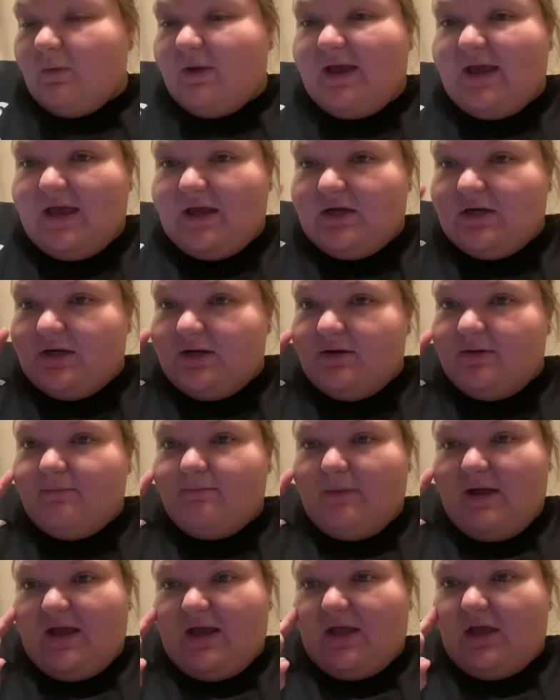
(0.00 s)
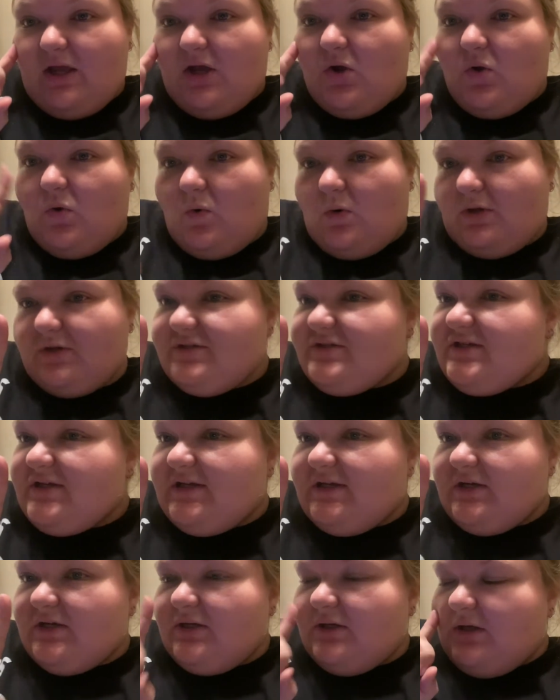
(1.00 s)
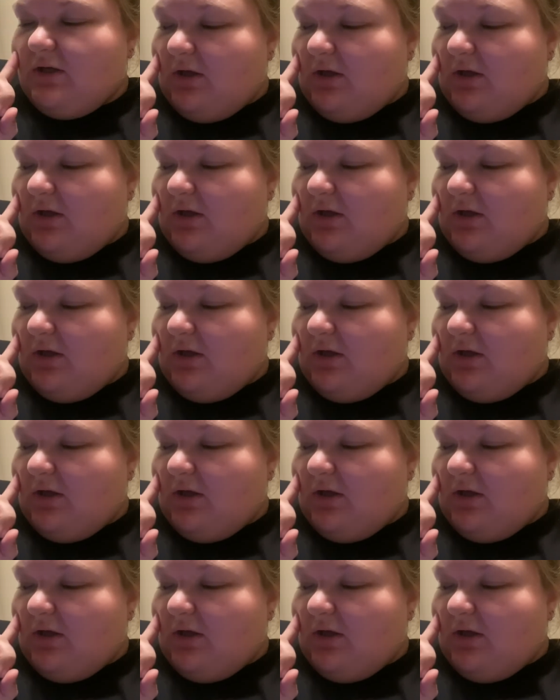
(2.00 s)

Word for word: edited my quarantine